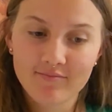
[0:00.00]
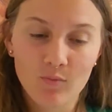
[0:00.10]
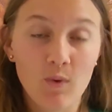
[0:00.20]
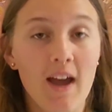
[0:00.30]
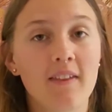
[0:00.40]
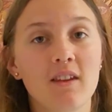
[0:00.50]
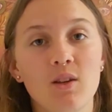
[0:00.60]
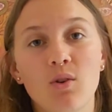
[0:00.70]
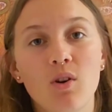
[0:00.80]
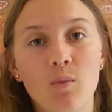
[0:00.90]
whether
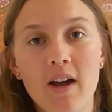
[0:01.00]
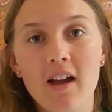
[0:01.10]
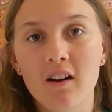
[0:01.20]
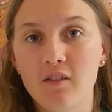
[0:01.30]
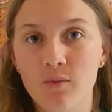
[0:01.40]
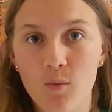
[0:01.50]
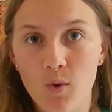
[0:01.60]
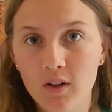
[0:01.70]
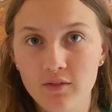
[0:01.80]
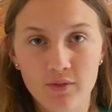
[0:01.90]
you're aware of
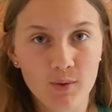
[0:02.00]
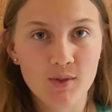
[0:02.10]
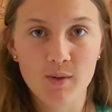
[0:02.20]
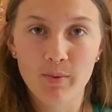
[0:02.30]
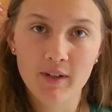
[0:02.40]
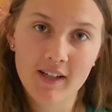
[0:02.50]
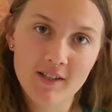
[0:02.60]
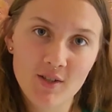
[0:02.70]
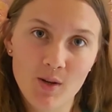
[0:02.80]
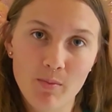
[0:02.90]
what foods you're putting
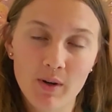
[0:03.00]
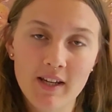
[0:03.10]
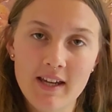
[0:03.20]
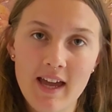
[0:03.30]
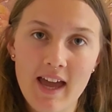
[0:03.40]
into your body